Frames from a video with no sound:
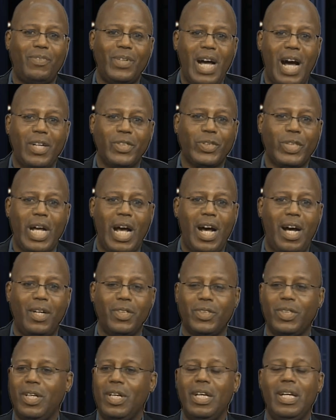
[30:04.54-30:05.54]

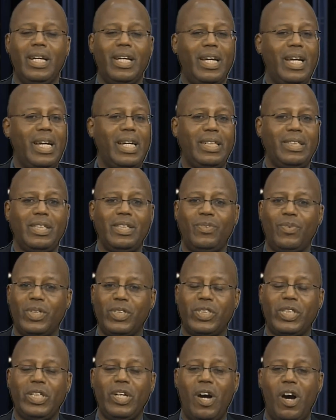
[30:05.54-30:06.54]
Lifestyles. Hey, you
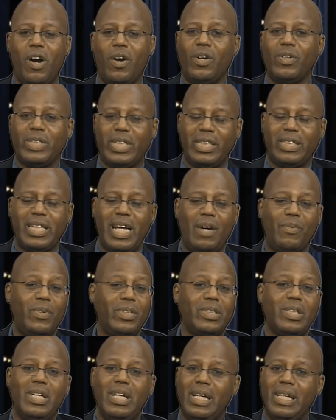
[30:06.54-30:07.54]
want to see horror? Get that
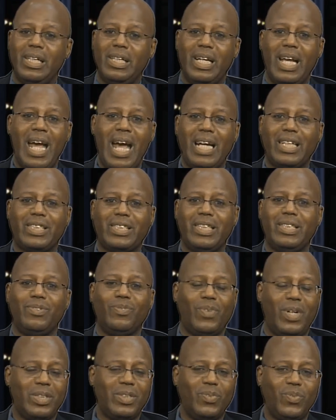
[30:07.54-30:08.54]
one.
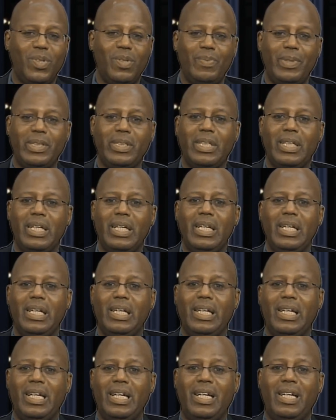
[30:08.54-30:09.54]
Action, Wonder Woman.
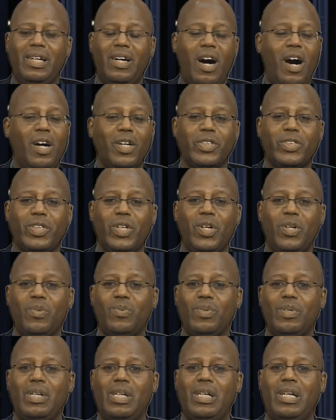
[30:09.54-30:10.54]

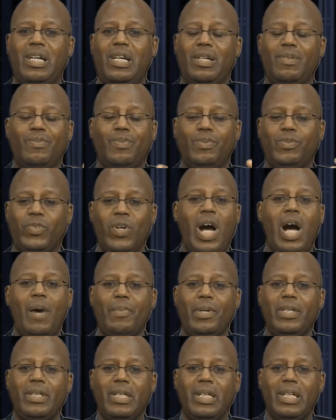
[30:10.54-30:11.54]
Also,
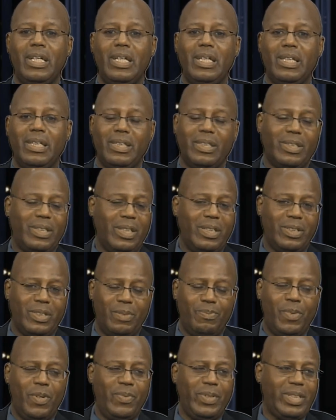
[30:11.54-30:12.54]
drama,
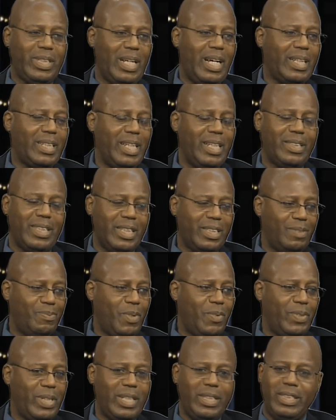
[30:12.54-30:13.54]
the movie, I can't think of the
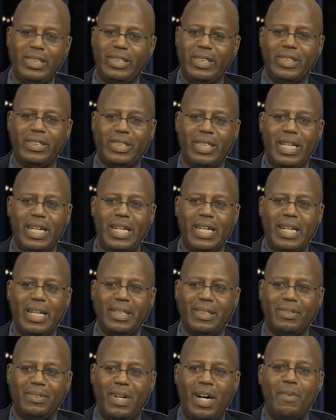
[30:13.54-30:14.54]
movie that he just
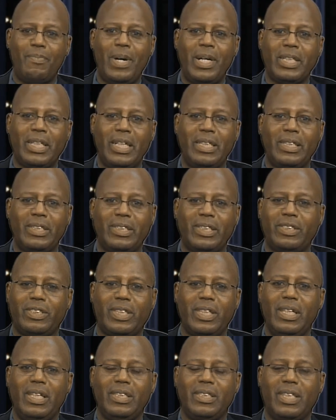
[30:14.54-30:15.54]
said. Oh my goodness,
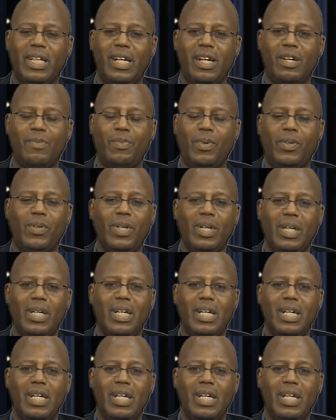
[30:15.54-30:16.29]
it's terrible.